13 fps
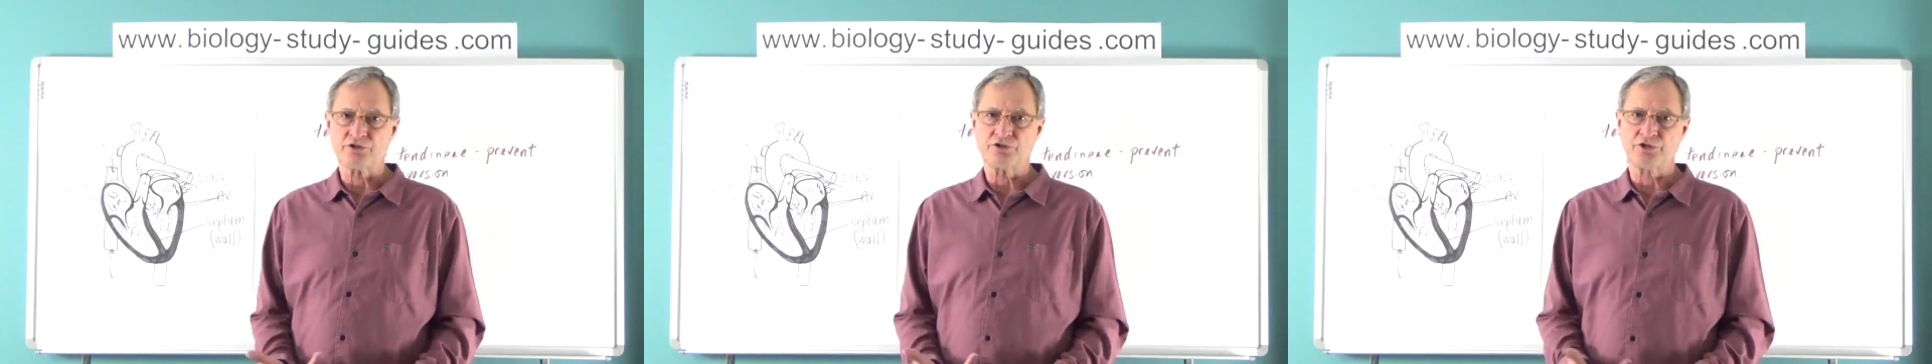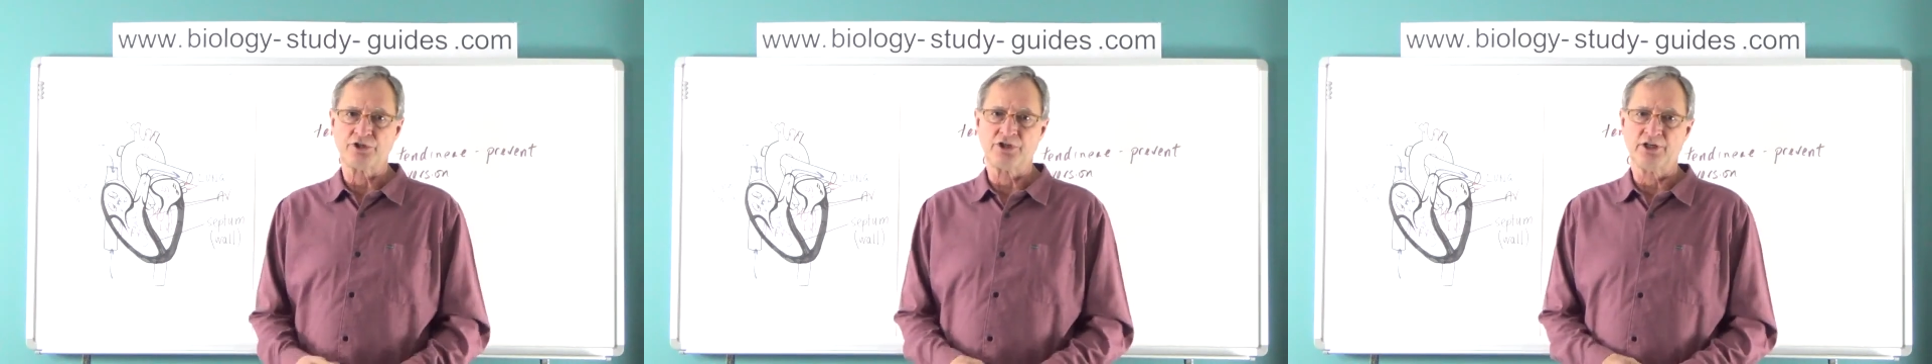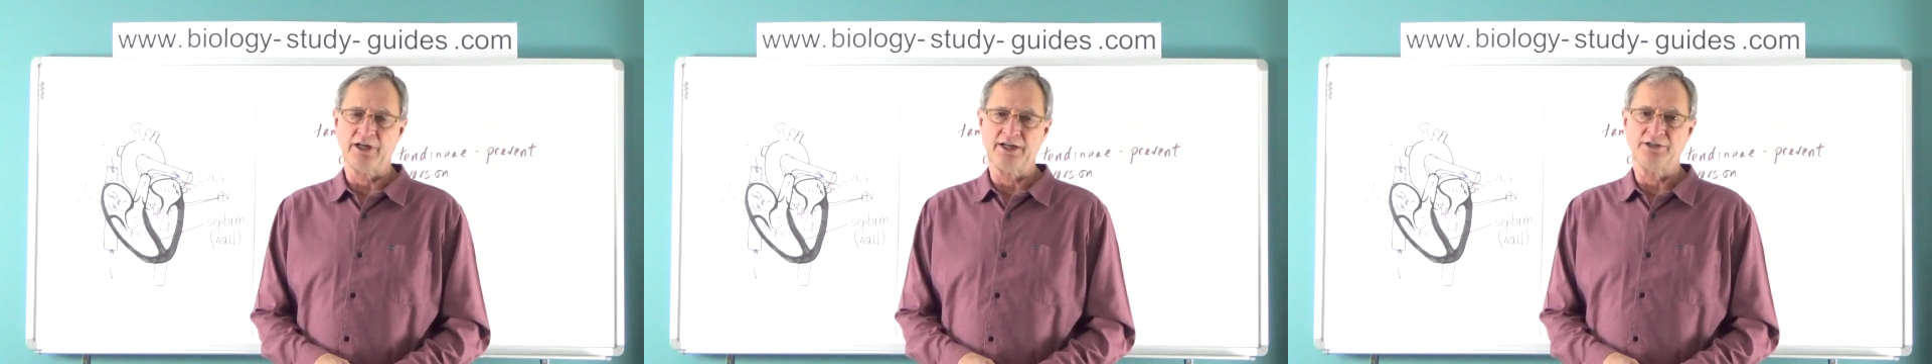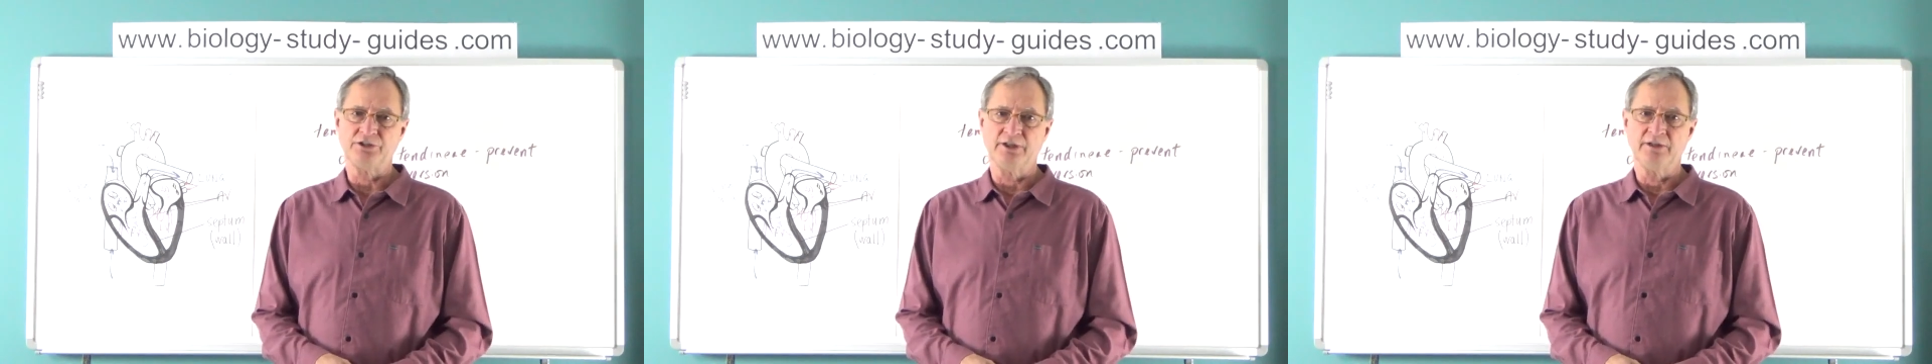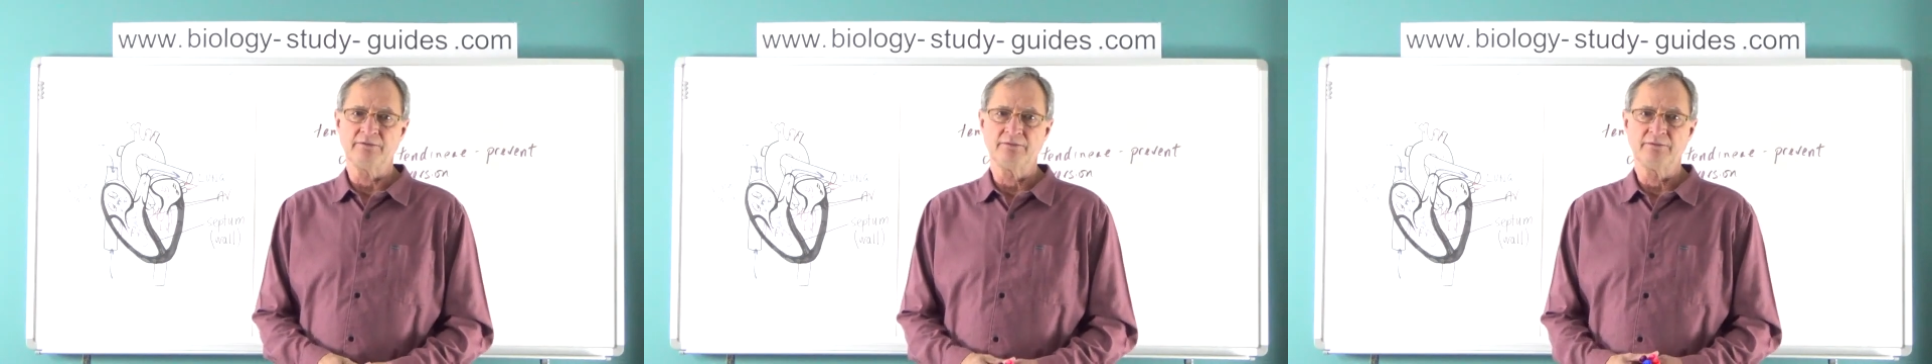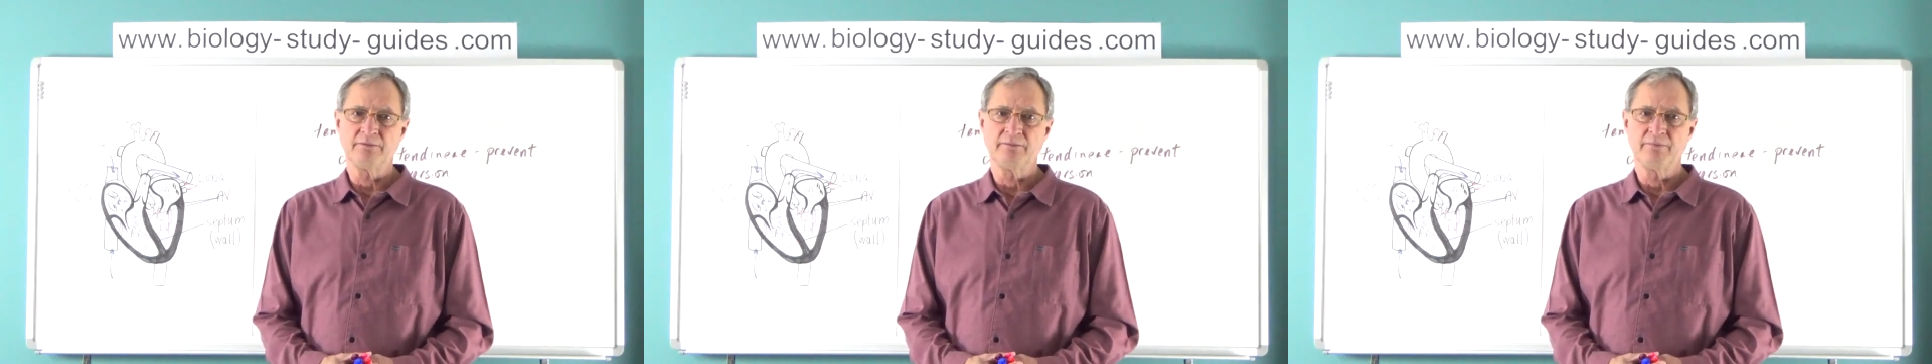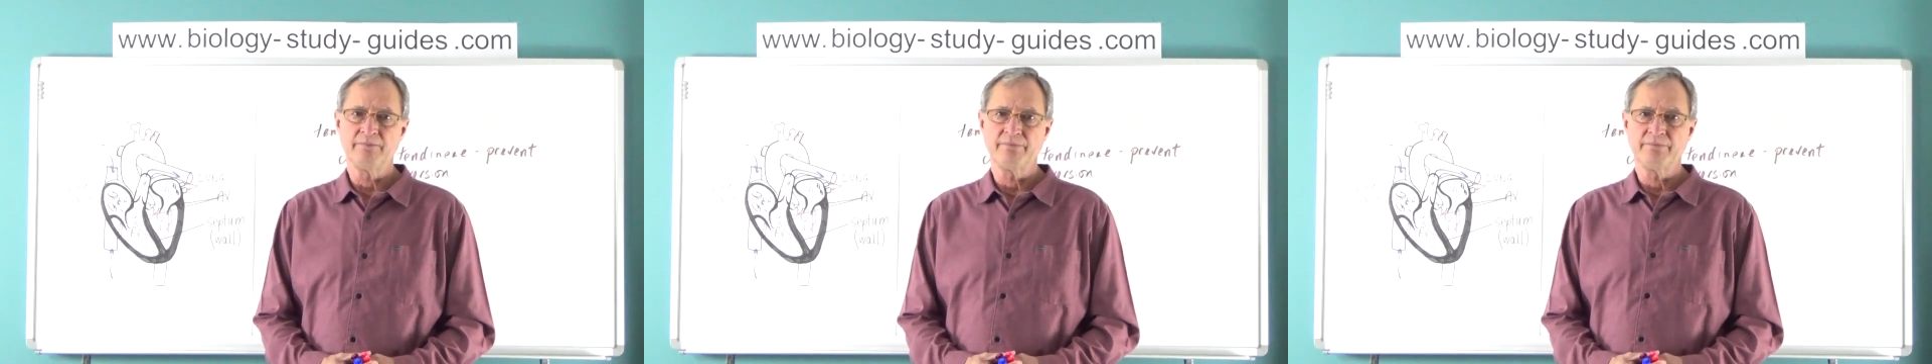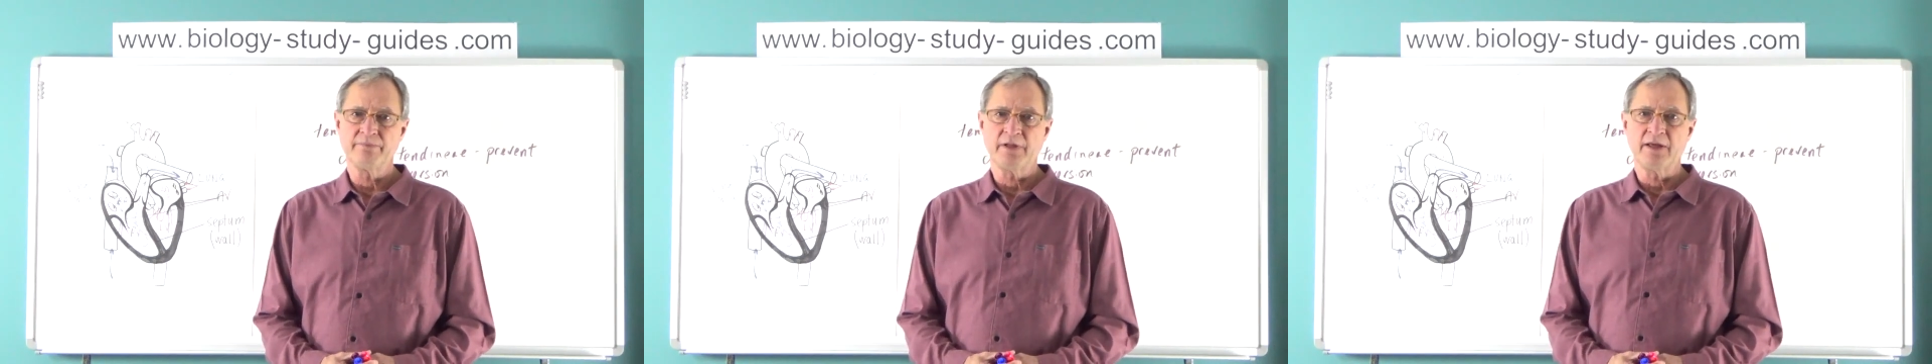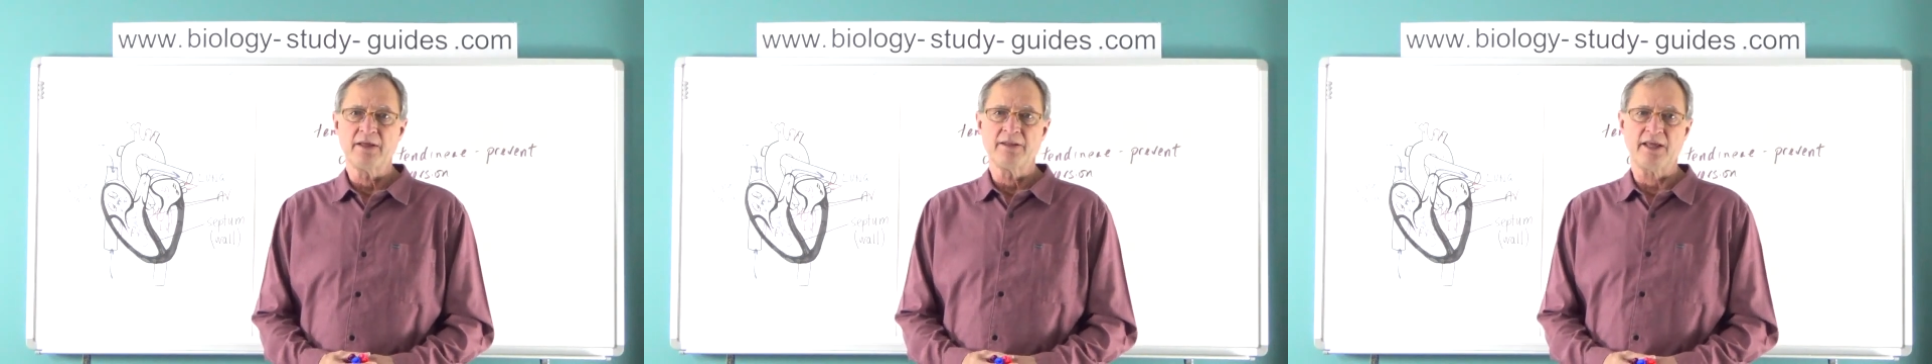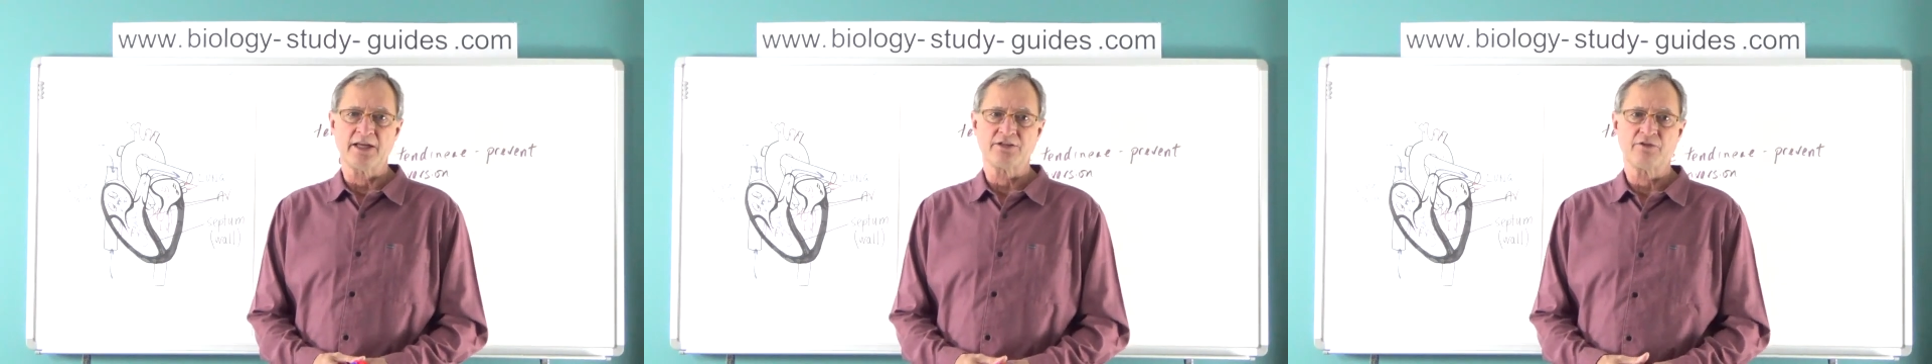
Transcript: circulation. Thanks